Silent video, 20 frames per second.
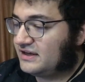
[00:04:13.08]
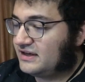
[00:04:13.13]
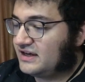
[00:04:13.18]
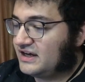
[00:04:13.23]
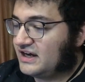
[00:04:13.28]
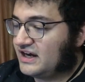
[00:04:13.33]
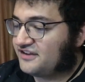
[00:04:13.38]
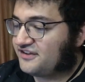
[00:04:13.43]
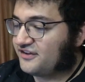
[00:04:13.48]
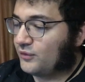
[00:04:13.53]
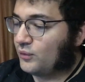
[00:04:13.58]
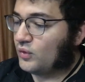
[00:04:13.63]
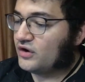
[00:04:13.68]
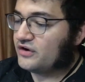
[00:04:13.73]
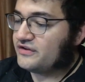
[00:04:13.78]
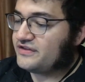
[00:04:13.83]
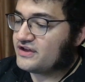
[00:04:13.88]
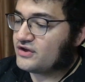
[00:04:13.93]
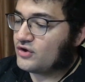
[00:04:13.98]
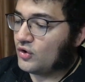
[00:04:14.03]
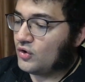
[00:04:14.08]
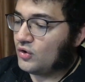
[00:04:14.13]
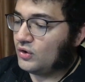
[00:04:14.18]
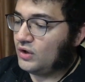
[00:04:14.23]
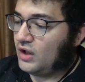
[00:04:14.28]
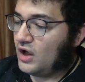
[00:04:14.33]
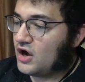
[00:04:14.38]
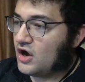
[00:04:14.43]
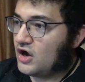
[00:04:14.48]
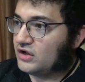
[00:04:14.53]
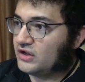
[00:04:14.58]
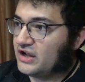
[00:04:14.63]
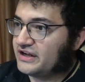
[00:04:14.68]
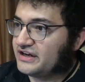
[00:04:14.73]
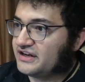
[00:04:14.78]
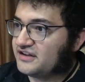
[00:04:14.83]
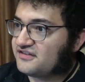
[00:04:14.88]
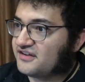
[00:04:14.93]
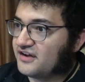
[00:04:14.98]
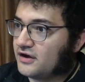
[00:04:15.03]
It's a worthy goal all on
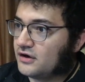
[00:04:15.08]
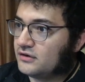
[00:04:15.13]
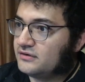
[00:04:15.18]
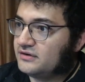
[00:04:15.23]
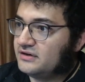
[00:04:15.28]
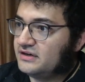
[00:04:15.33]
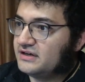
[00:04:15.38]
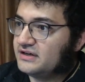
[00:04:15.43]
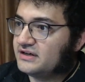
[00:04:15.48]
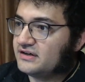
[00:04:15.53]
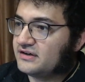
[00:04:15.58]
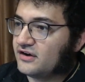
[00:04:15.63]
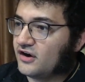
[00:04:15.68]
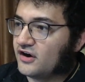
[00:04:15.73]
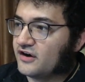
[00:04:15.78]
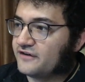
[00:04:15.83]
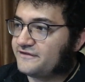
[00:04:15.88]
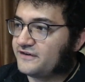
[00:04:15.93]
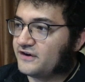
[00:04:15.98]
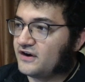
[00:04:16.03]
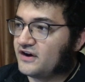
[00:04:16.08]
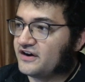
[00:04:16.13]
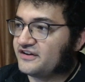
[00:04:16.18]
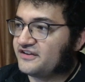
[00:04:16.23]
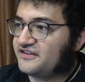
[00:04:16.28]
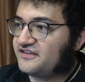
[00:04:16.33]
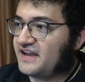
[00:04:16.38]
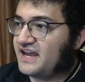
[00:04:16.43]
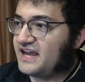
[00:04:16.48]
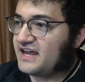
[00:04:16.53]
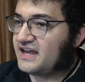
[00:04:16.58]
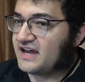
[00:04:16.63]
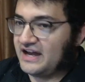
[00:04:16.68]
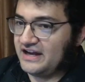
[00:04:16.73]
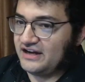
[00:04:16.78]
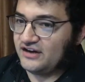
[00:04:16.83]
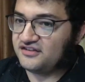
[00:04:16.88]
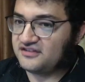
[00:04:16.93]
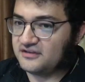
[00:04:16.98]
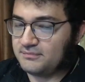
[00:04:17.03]
its own, art for art's sake. I
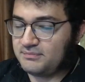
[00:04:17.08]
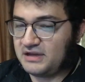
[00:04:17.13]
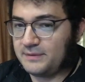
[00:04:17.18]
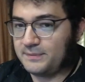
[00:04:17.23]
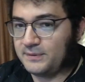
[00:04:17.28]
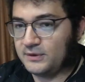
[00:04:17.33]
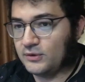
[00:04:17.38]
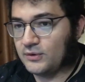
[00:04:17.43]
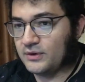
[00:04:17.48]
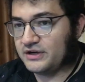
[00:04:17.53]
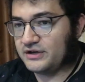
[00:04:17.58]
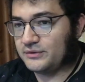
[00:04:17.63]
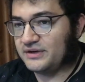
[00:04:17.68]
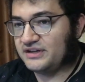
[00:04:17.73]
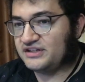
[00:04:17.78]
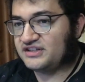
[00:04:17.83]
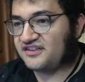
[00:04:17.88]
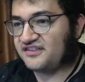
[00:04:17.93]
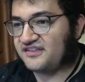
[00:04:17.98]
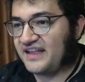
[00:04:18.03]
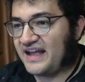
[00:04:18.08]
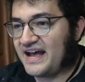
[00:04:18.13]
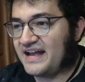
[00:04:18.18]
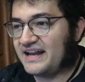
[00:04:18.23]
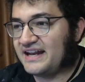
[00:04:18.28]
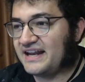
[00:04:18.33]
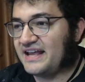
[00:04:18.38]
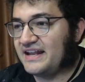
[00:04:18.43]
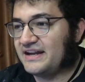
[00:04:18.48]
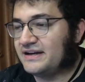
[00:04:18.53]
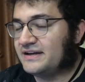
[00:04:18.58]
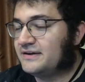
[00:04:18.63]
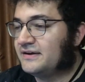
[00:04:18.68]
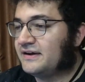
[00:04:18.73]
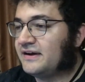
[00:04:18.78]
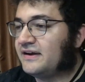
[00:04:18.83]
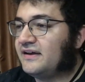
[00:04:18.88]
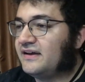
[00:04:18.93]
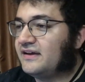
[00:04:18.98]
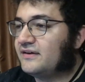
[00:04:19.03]
know some people who are doing just that, and
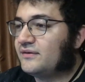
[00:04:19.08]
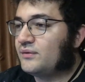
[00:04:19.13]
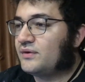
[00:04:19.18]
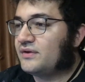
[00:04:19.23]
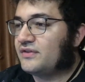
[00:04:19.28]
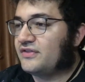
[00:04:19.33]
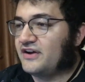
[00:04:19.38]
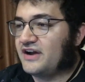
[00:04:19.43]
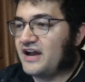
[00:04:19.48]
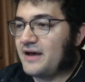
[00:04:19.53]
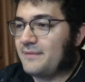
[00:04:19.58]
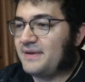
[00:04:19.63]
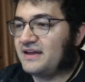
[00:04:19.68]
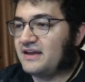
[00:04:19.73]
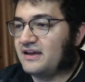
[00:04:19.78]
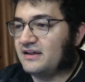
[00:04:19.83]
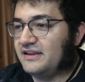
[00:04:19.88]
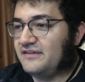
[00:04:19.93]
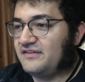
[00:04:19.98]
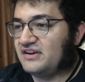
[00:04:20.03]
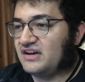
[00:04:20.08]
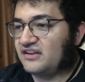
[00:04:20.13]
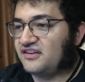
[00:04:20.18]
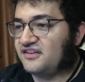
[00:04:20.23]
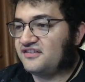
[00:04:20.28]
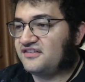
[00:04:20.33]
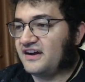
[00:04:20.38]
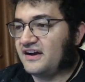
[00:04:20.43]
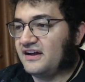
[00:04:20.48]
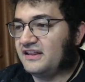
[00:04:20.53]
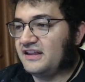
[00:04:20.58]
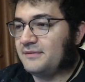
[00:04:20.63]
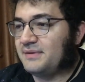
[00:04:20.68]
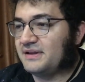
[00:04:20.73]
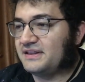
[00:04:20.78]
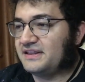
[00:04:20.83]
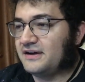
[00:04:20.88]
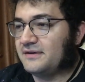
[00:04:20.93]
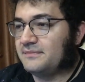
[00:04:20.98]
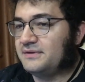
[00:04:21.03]
they're not making a living necessarily,
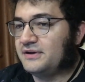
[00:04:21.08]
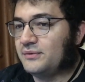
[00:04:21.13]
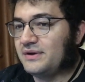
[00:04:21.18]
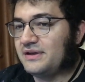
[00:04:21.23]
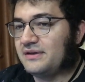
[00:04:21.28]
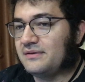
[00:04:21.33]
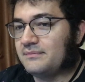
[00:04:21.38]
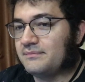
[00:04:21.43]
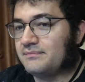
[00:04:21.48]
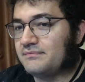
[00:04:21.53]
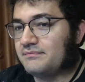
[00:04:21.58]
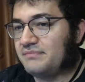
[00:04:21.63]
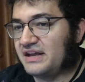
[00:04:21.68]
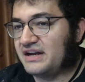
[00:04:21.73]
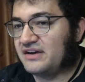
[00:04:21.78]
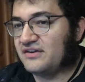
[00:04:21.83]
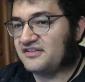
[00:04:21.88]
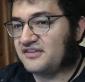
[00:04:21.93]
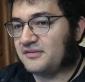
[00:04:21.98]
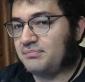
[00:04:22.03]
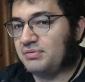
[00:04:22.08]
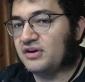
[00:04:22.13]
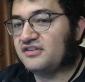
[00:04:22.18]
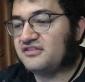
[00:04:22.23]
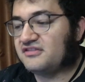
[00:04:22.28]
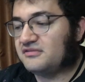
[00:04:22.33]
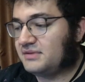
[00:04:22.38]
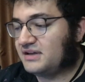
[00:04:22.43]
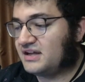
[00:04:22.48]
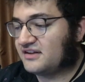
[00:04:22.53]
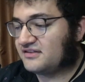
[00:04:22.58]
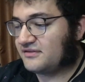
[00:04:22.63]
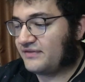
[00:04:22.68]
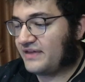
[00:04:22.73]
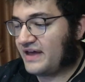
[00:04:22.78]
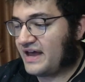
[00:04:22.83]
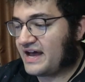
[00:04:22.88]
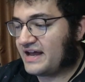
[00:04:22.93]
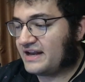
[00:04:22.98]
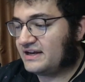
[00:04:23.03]
but they're doing better as a person because of
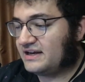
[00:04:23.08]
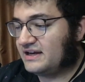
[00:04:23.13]
that.